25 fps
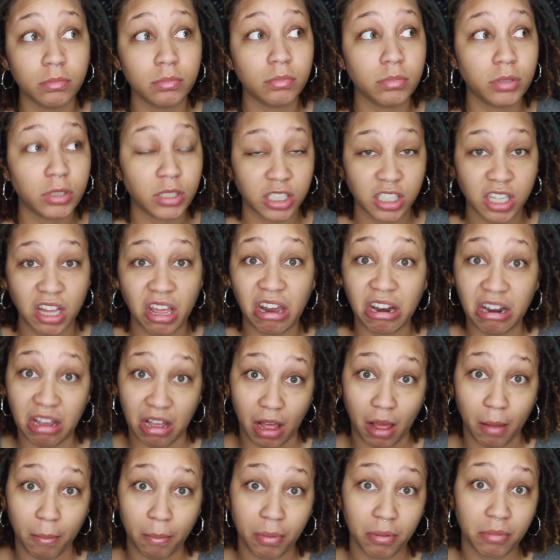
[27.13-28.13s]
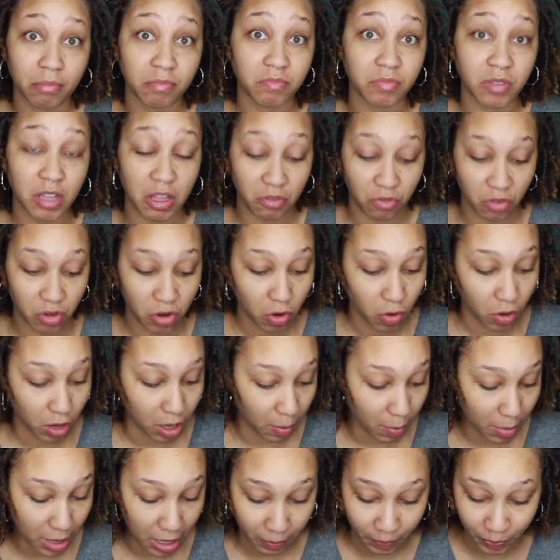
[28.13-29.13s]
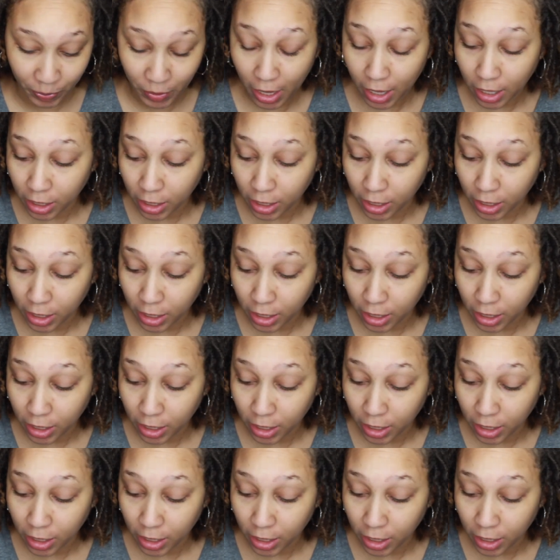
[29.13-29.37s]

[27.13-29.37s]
set up, if you know what I mean.